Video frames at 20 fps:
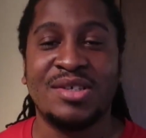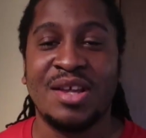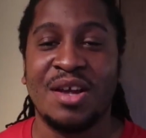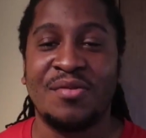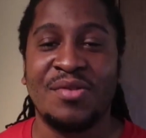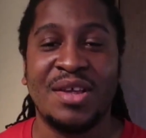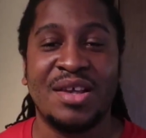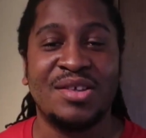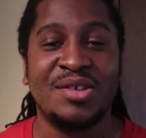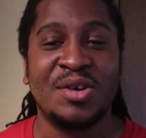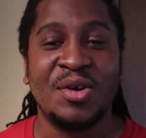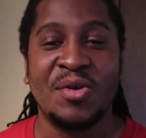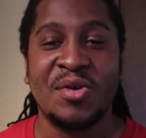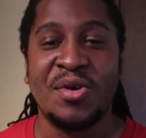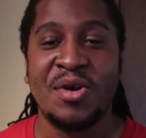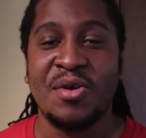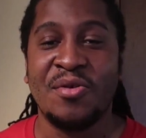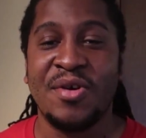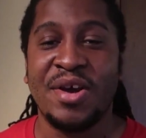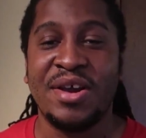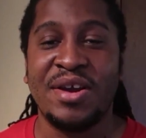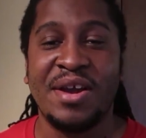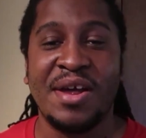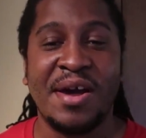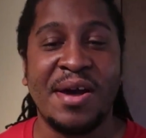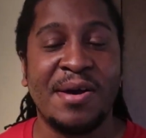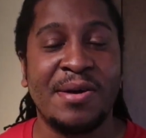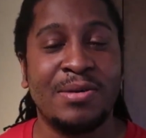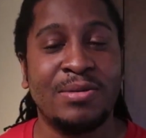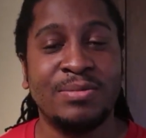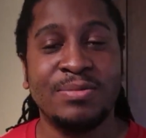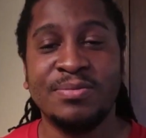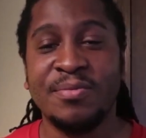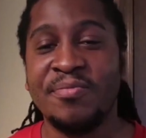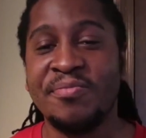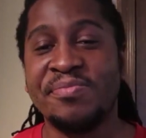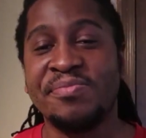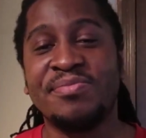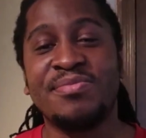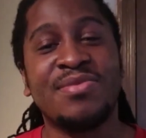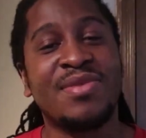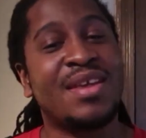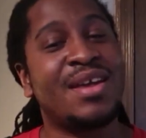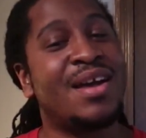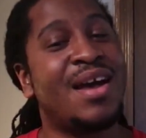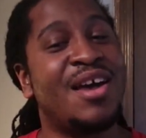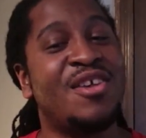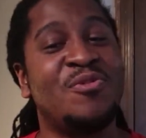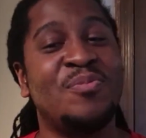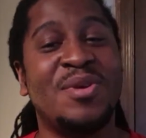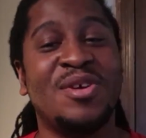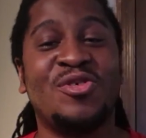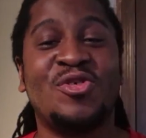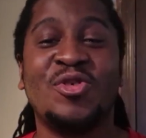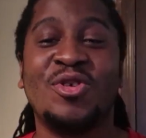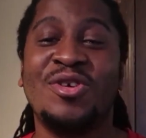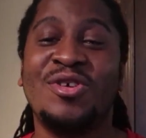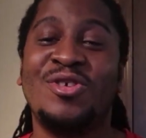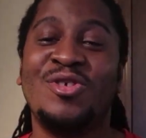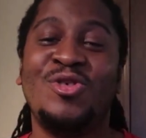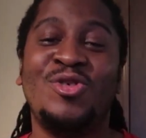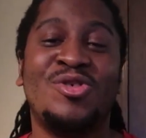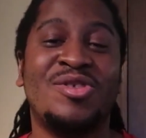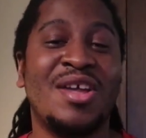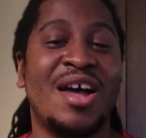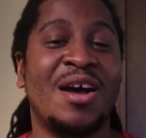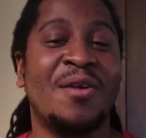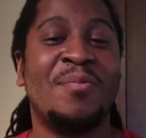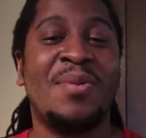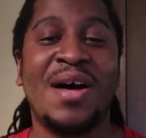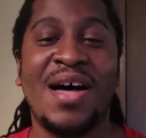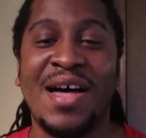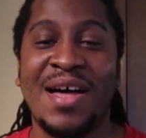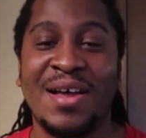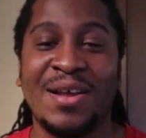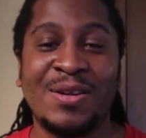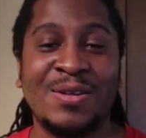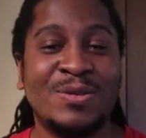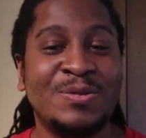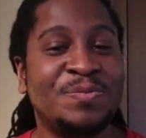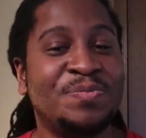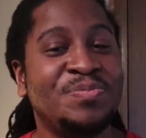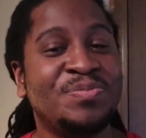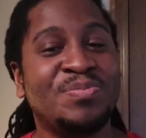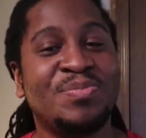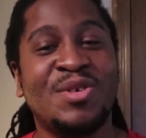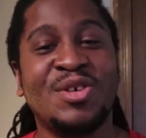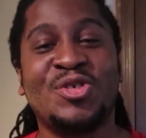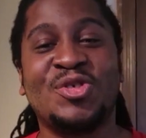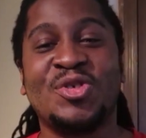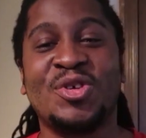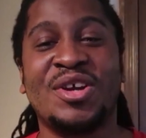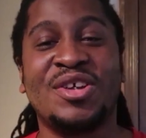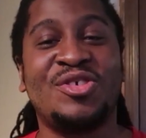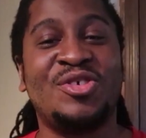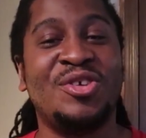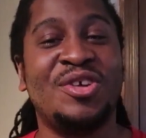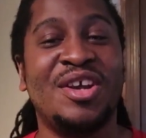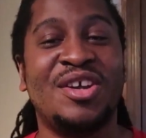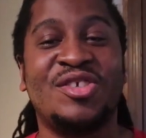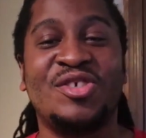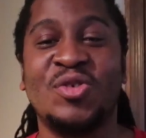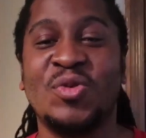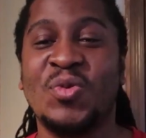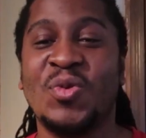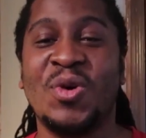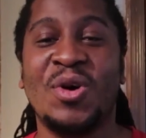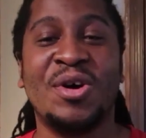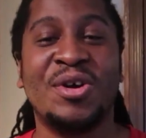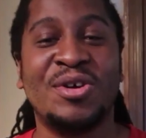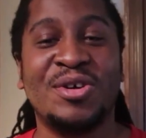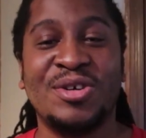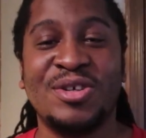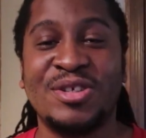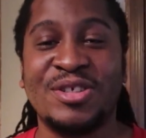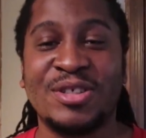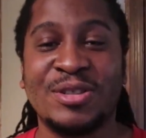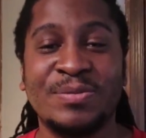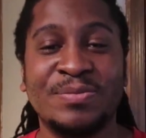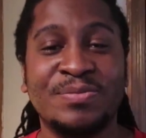stuff that's going on right now. Guys, make sure you stockpile. Make sure that you get your waters.